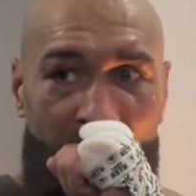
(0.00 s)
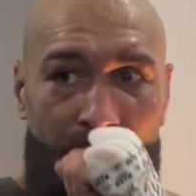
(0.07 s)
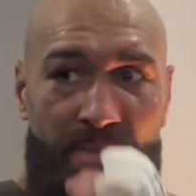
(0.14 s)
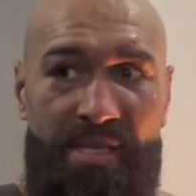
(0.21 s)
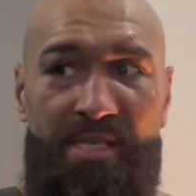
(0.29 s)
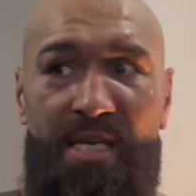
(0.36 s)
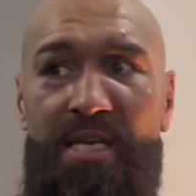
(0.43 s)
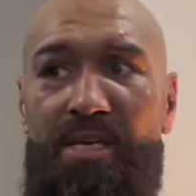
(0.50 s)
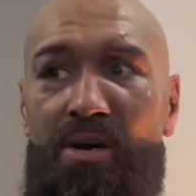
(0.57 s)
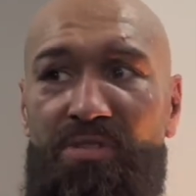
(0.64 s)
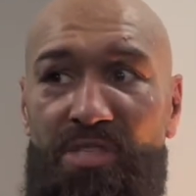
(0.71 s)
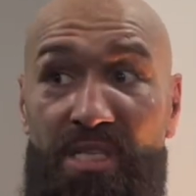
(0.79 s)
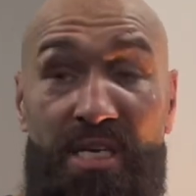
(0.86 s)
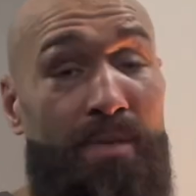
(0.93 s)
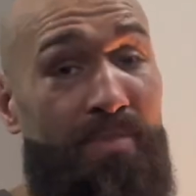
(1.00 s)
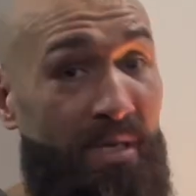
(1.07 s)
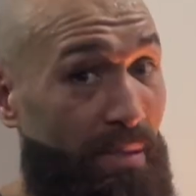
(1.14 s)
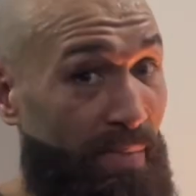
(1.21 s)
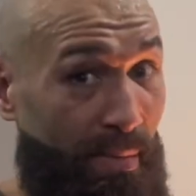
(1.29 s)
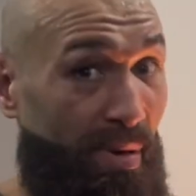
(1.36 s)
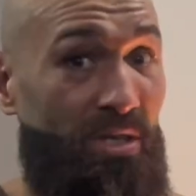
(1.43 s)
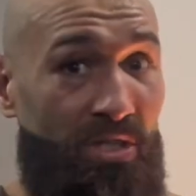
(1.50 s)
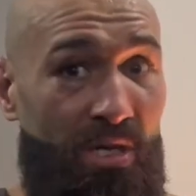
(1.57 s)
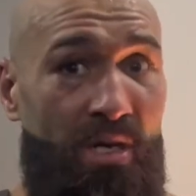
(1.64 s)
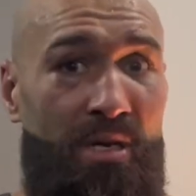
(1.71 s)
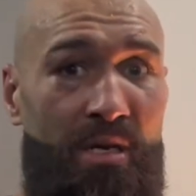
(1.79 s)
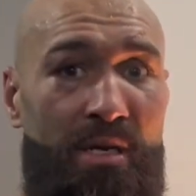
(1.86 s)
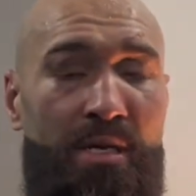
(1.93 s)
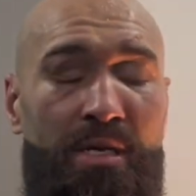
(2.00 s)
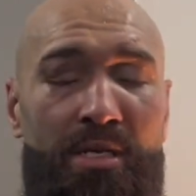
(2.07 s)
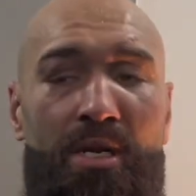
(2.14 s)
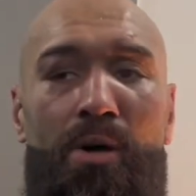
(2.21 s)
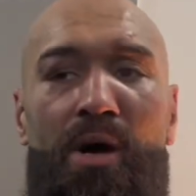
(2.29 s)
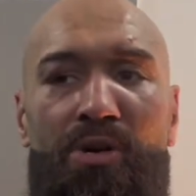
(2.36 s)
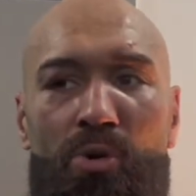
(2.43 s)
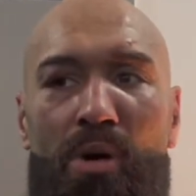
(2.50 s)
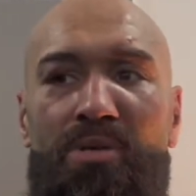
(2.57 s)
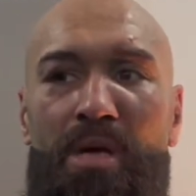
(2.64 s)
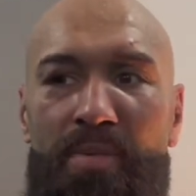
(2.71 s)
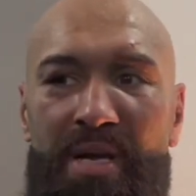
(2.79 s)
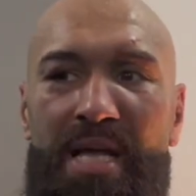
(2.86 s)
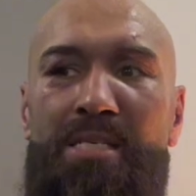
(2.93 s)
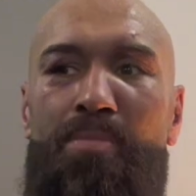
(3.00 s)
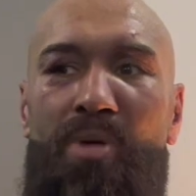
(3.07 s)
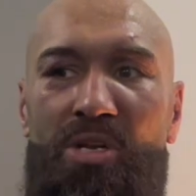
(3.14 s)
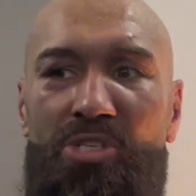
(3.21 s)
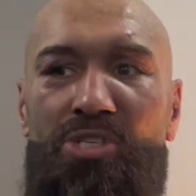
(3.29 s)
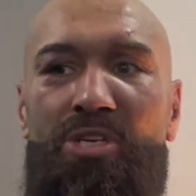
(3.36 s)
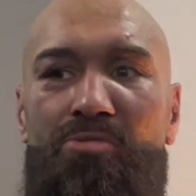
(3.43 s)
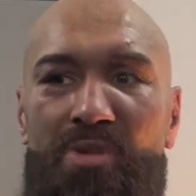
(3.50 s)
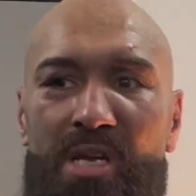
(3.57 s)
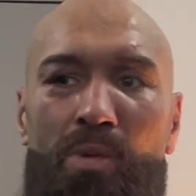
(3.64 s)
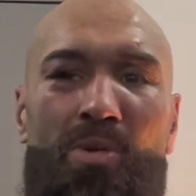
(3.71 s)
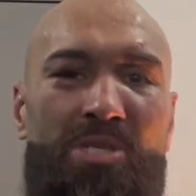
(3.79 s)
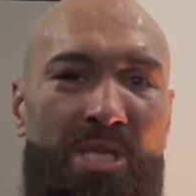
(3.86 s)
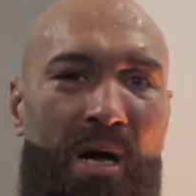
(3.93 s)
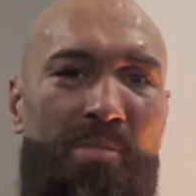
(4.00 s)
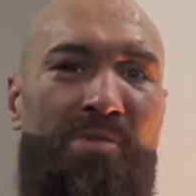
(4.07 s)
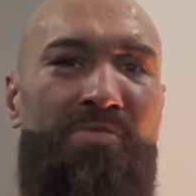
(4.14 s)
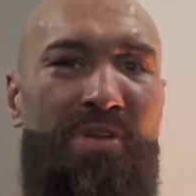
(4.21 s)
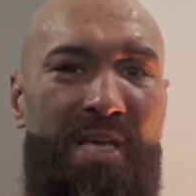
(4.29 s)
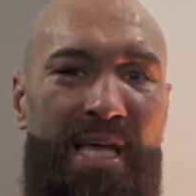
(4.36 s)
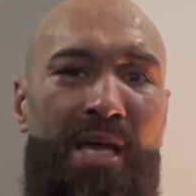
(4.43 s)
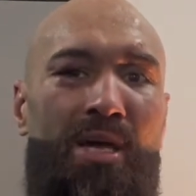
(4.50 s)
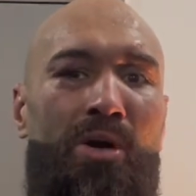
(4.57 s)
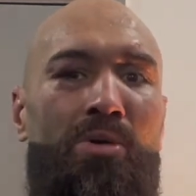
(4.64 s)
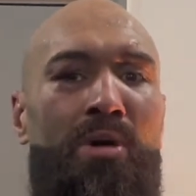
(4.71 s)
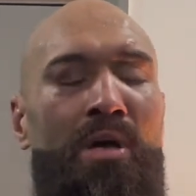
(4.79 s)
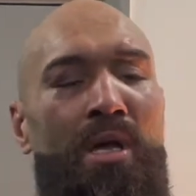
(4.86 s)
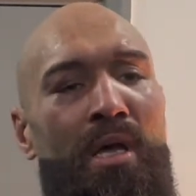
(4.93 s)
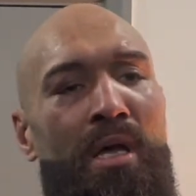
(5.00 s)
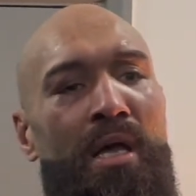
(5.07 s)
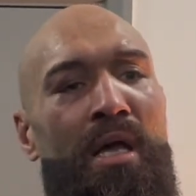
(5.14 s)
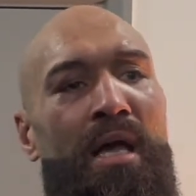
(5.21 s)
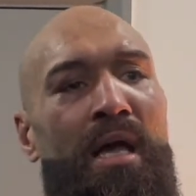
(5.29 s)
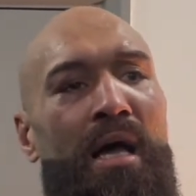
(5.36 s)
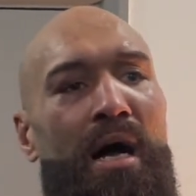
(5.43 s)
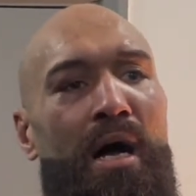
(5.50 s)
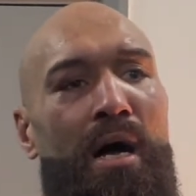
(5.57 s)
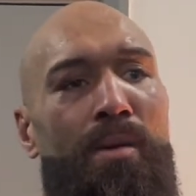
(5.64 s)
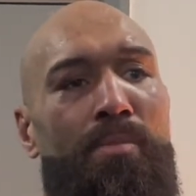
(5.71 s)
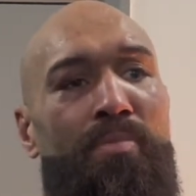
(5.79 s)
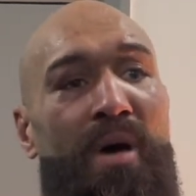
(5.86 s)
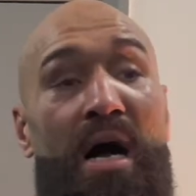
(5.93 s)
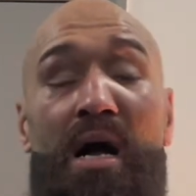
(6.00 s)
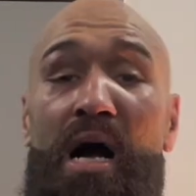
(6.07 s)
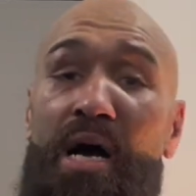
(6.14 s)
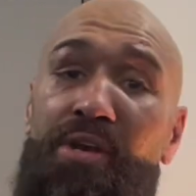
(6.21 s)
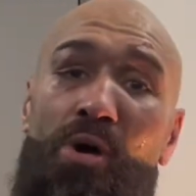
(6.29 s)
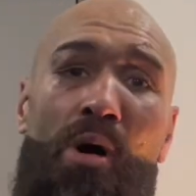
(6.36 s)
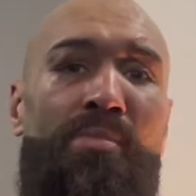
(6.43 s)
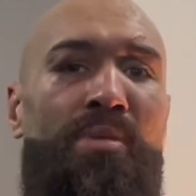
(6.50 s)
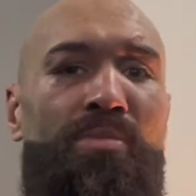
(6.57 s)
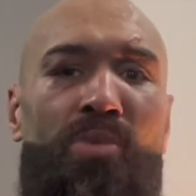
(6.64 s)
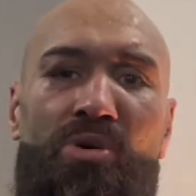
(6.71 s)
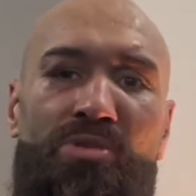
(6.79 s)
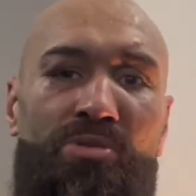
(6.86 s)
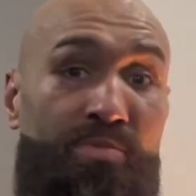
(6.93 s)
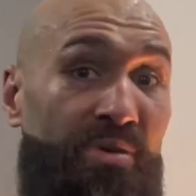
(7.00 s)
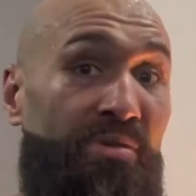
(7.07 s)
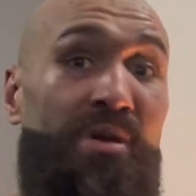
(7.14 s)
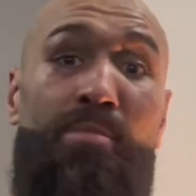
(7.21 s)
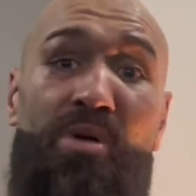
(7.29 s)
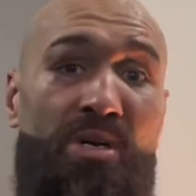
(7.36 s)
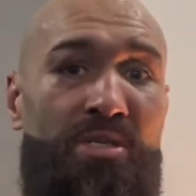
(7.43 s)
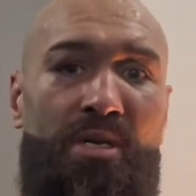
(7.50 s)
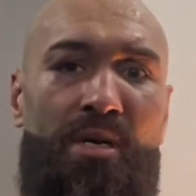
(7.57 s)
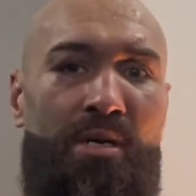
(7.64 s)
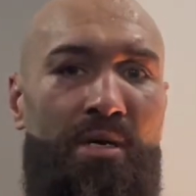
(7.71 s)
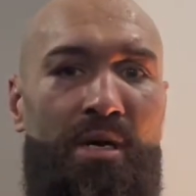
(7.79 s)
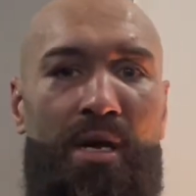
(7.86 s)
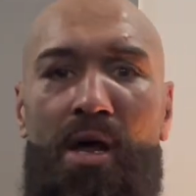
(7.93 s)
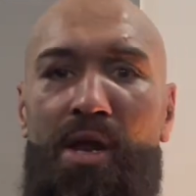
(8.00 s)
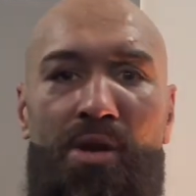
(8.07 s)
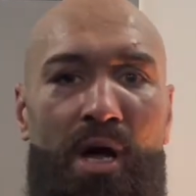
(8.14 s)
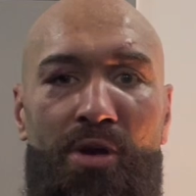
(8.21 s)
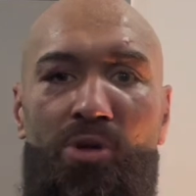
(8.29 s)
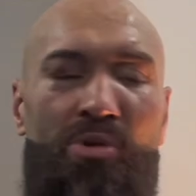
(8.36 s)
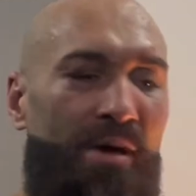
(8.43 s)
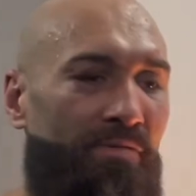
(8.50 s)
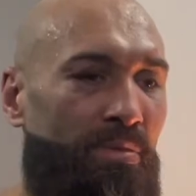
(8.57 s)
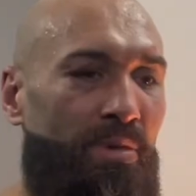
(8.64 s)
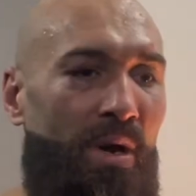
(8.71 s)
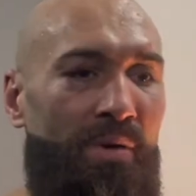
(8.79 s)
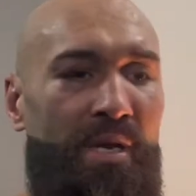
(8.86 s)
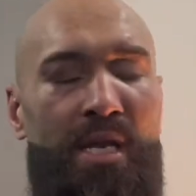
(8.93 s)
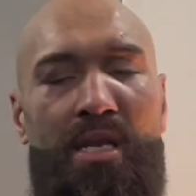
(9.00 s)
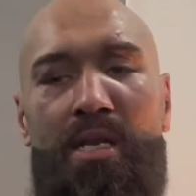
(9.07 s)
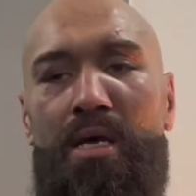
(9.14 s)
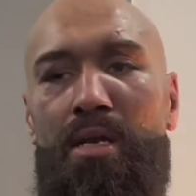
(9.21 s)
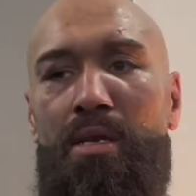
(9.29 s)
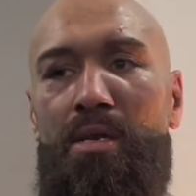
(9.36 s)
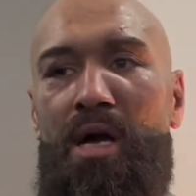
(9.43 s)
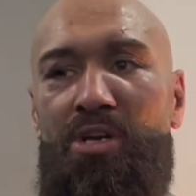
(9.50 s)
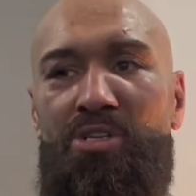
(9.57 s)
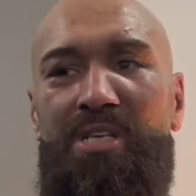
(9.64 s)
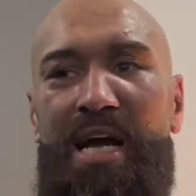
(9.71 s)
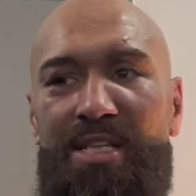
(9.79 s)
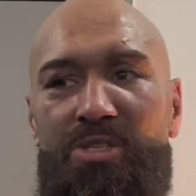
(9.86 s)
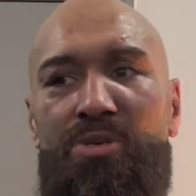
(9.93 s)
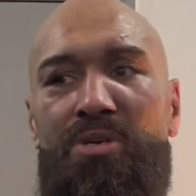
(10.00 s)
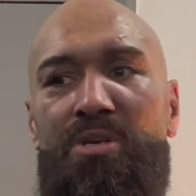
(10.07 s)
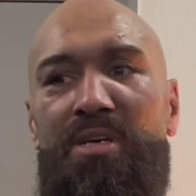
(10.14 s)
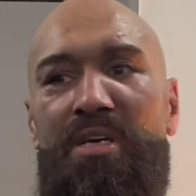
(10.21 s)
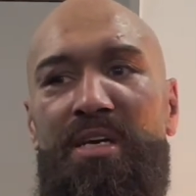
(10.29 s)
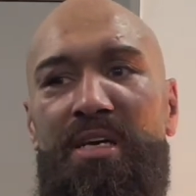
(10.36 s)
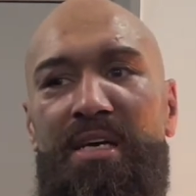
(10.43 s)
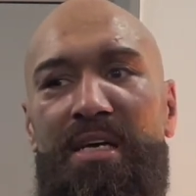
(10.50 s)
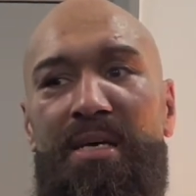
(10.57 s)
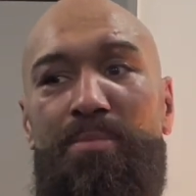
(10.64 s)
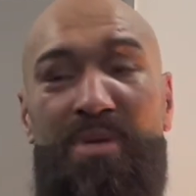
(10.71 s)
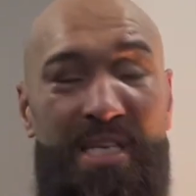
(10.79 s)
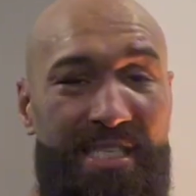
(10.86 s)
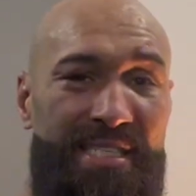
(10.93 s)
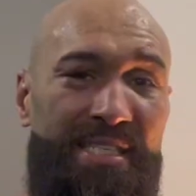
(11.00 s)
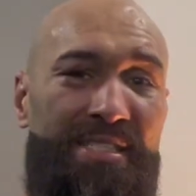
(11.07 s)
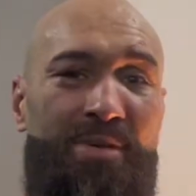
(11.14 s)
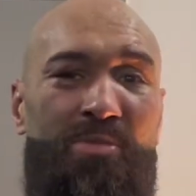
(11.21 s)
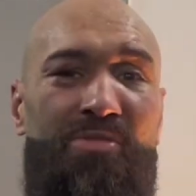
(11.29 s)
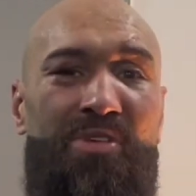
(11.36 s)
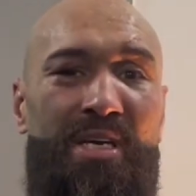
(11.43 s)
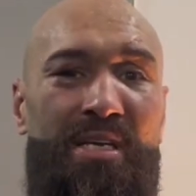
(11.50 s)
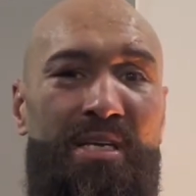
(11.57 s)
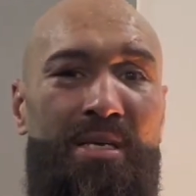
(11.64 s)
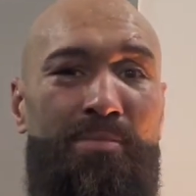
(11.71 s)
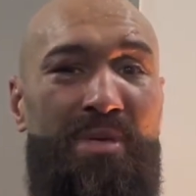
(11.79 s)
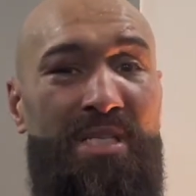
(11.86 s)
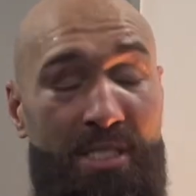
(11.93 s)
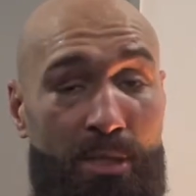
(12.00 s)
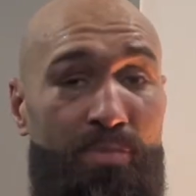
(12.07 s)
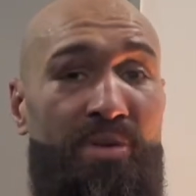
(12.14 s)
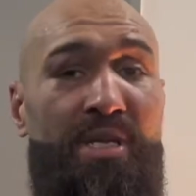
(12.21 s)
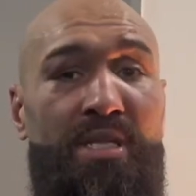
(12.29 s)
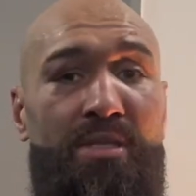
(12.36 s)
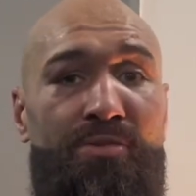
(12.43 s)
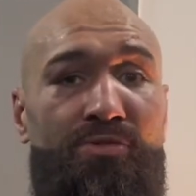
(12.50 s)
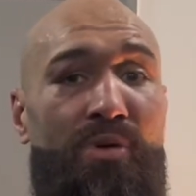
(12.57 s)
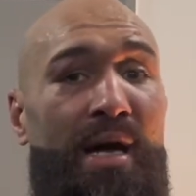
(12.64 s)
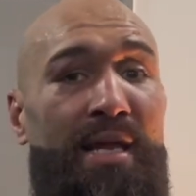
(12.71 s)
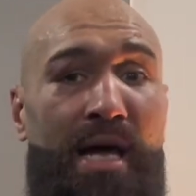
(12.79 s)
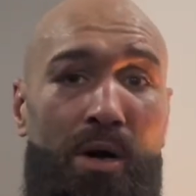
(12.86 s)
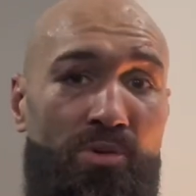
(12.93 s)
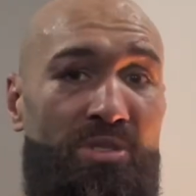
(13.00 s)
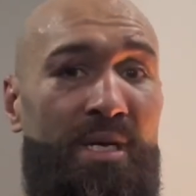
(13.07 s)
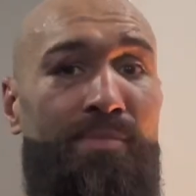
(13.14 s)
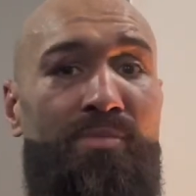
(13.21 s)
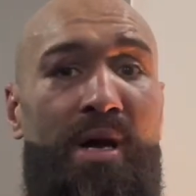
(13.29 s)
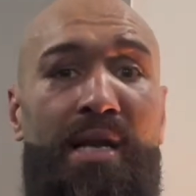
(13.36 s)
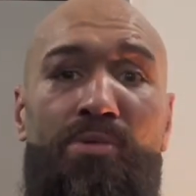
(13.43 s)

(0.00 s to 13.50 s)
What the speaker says: He's a big puncher. You know, I knew I was up against a puncher that really wants to come in for the KO. But I know I'm the more superior boxer, and I knew that from going in, and I just had to be consistent with it, be disciplined throughout that whole 10 round.